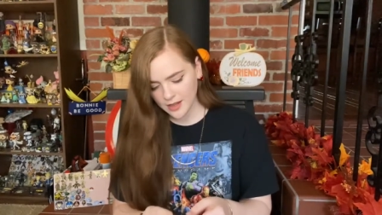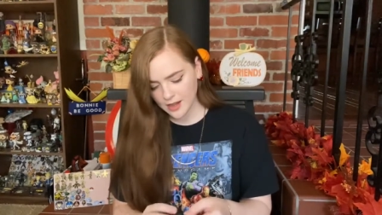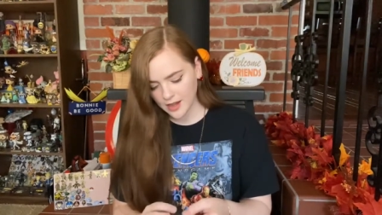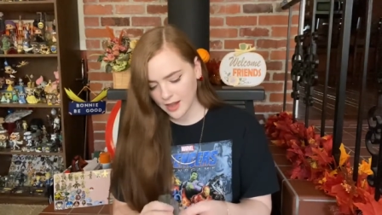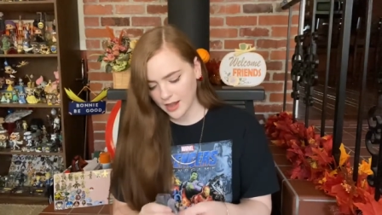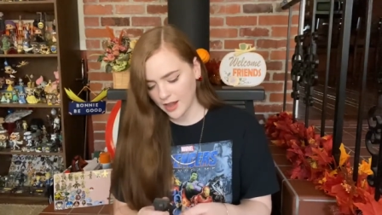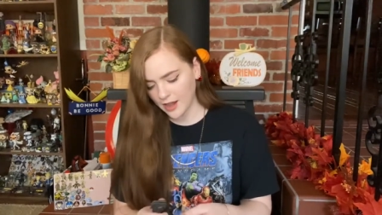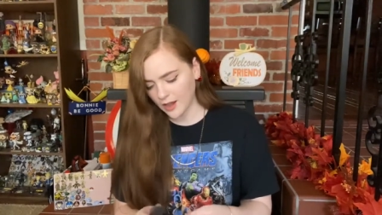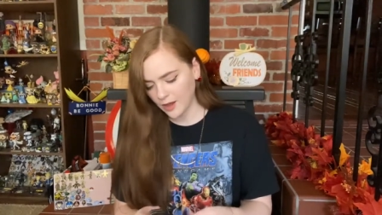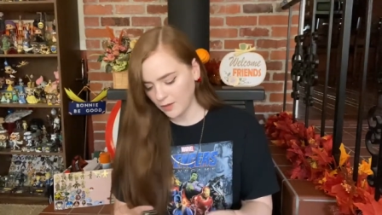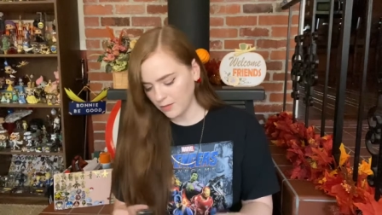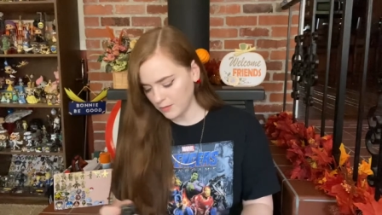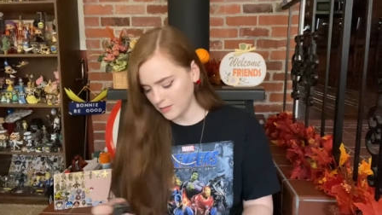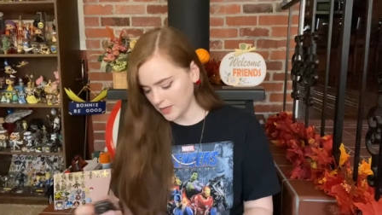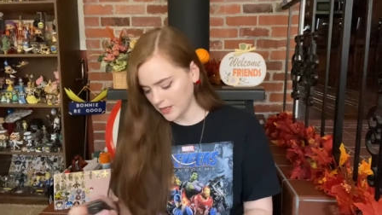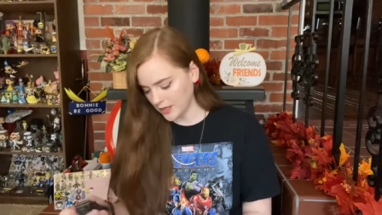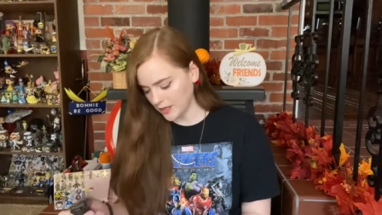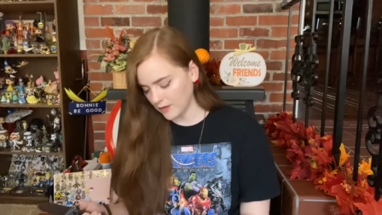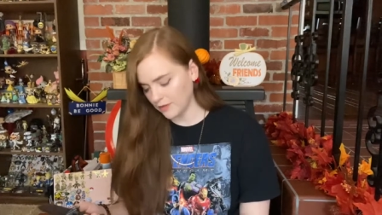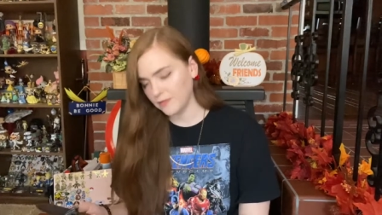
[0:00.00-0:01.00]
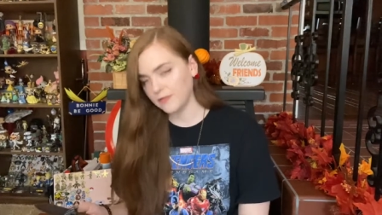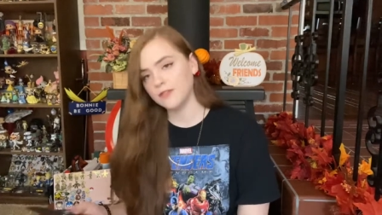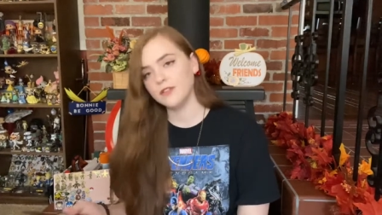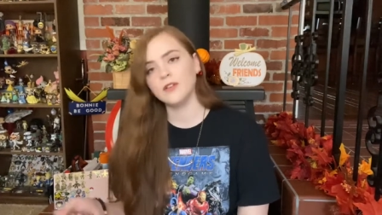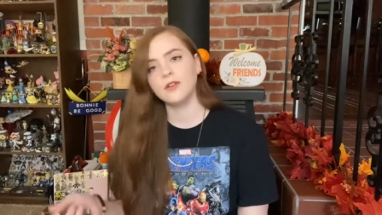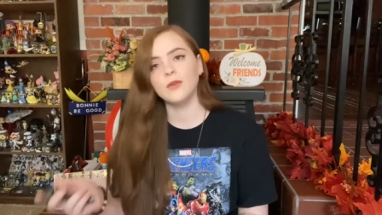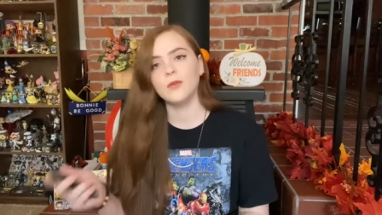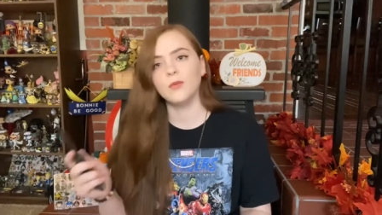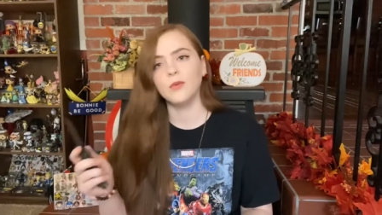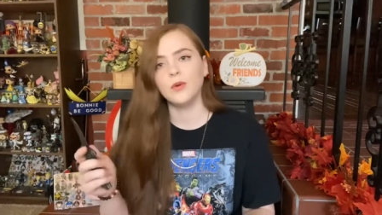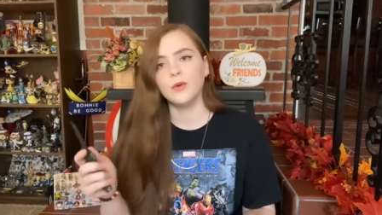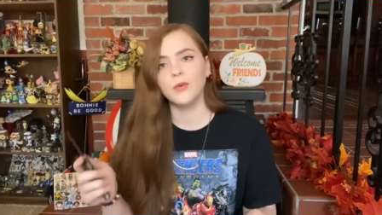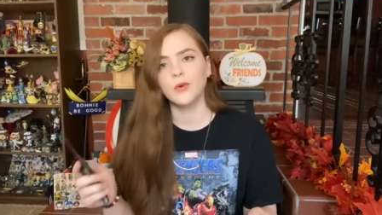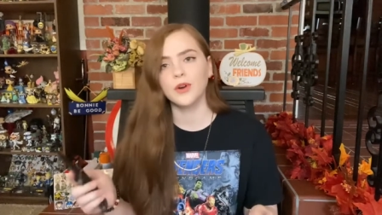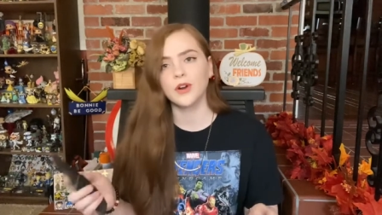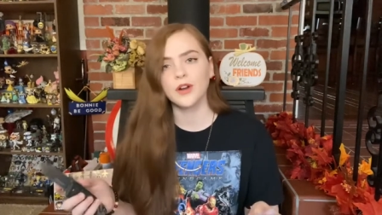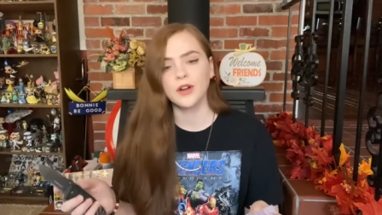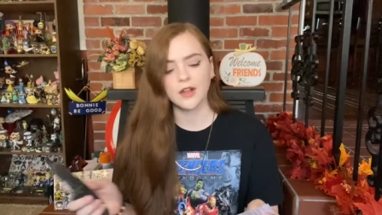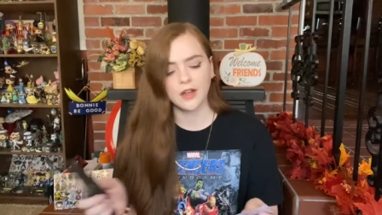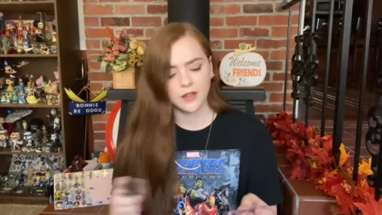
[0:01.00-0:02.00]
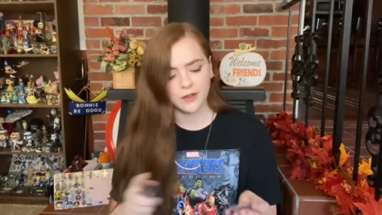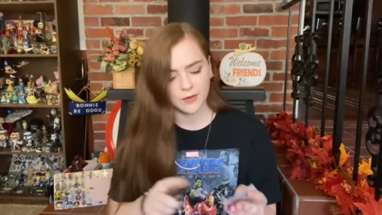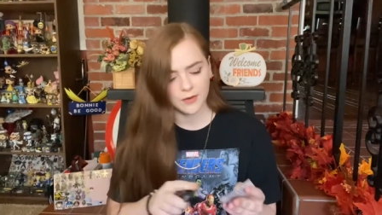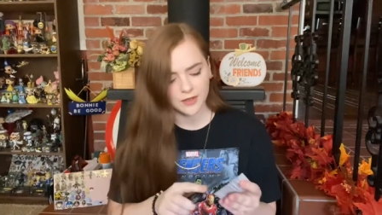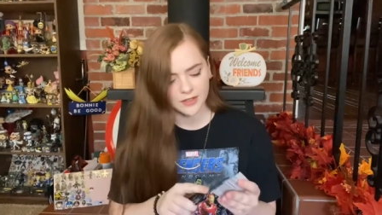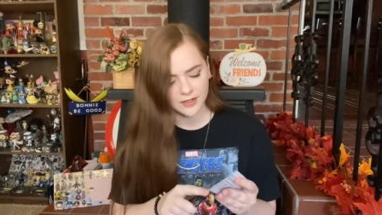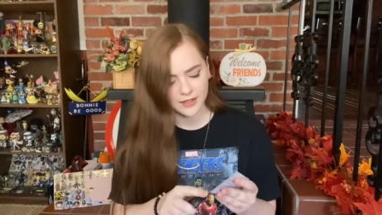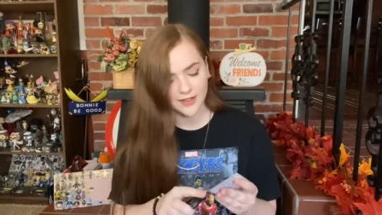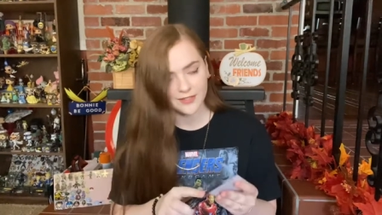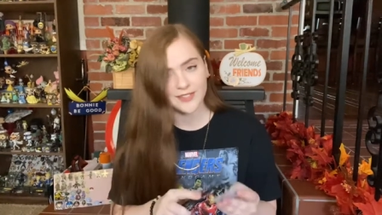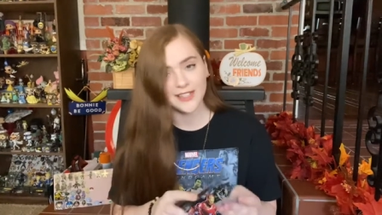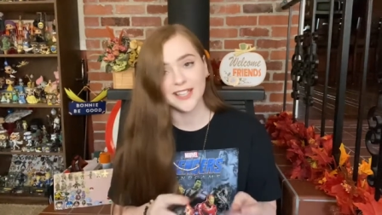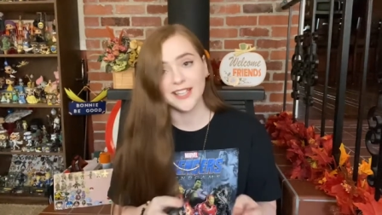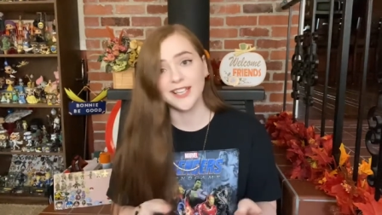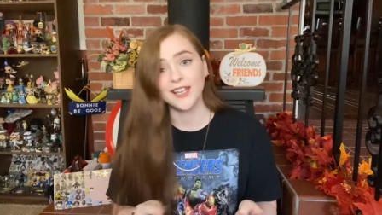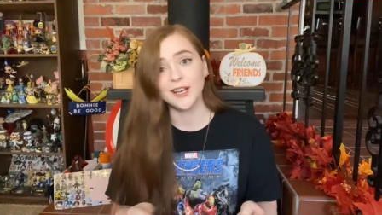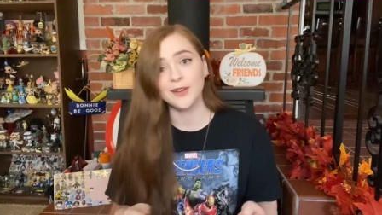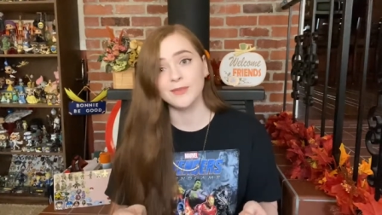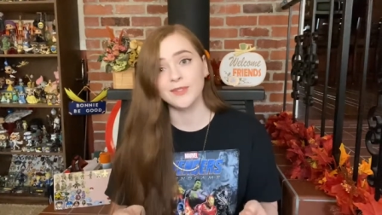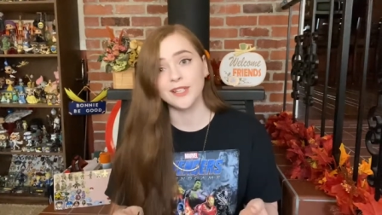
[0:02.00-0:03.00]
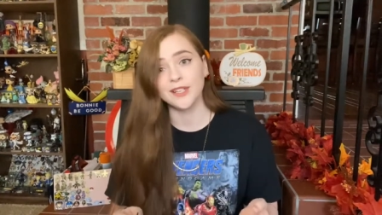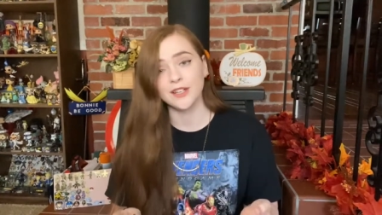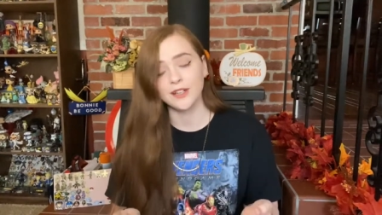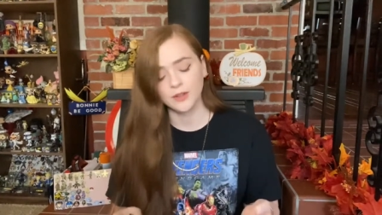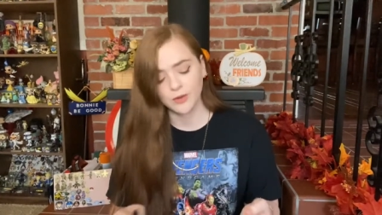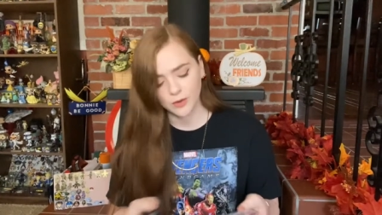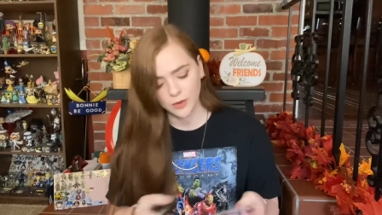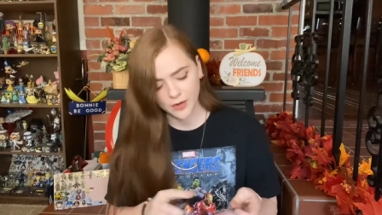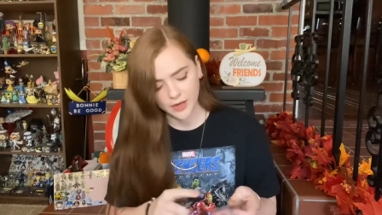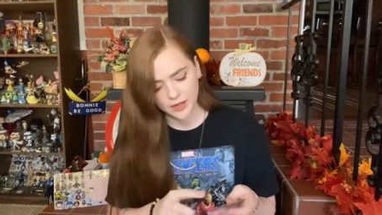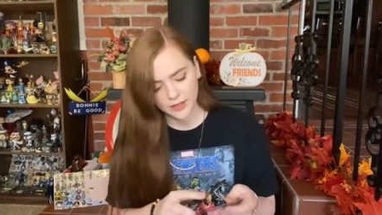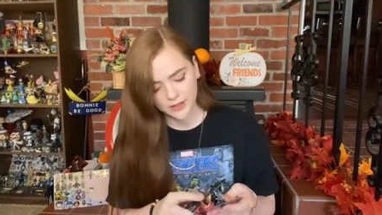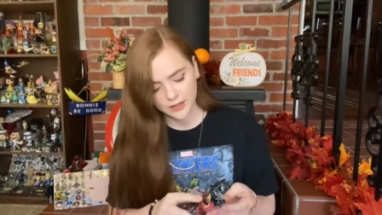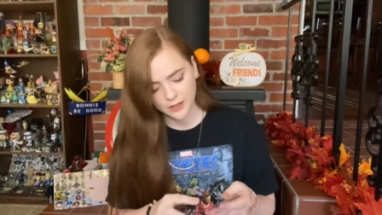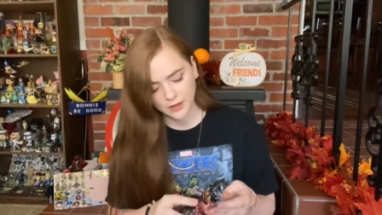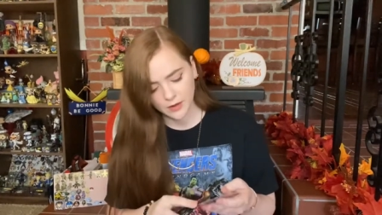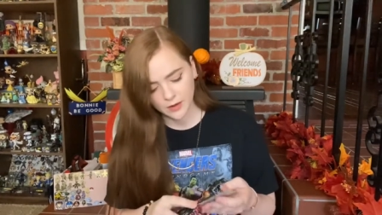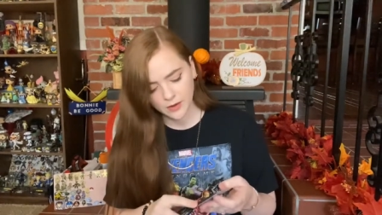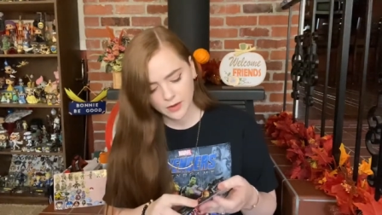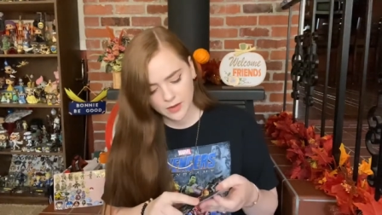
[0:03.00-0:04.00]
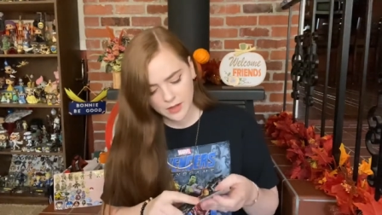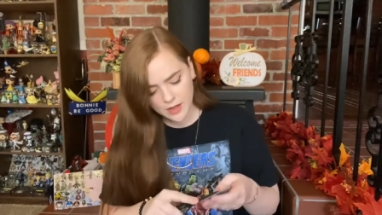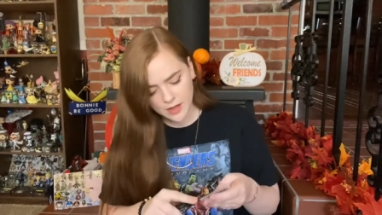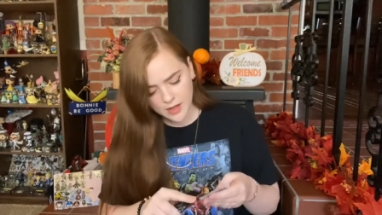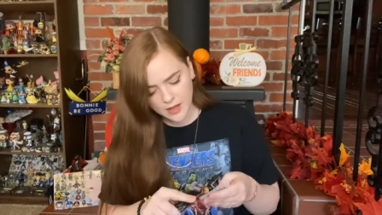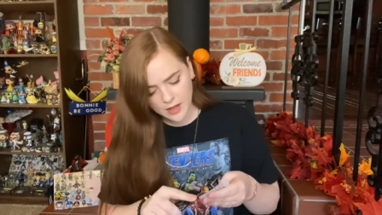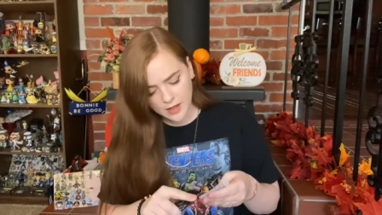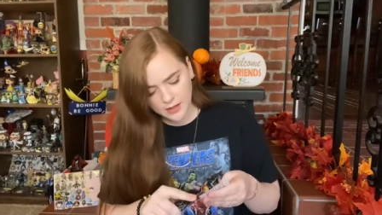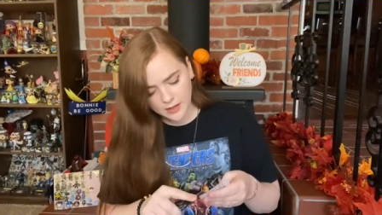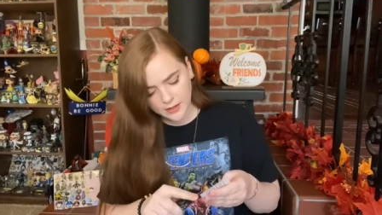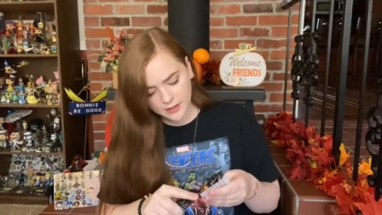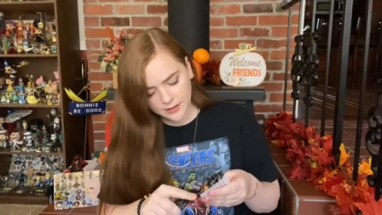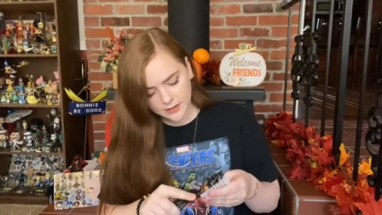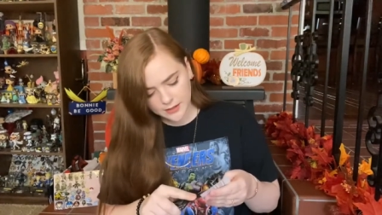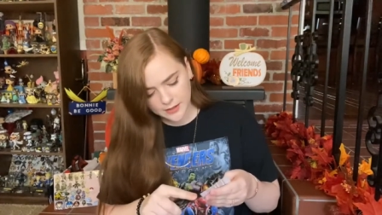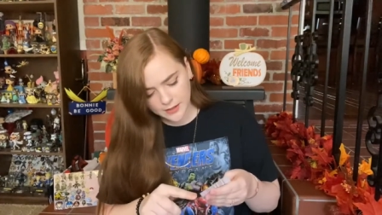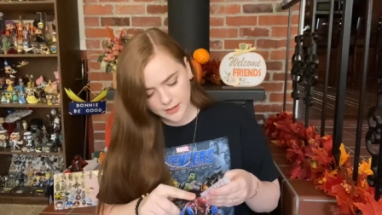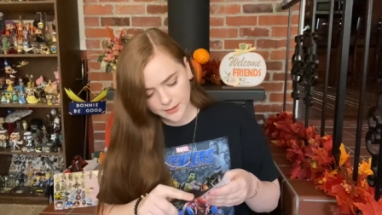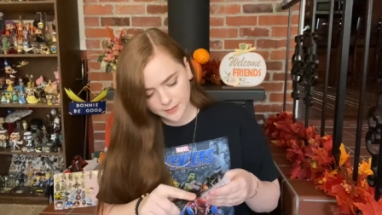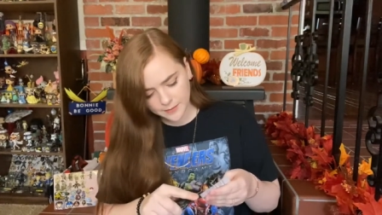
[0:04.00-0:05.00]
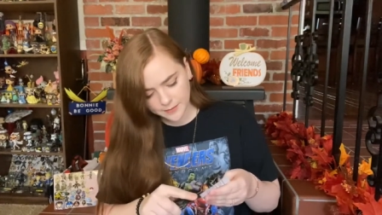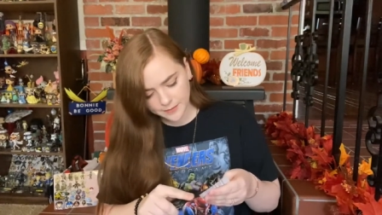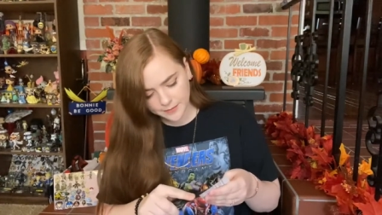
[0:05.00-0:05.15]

I hope my knife will work, otherwise I'll have to get up to get a coin. So let's see.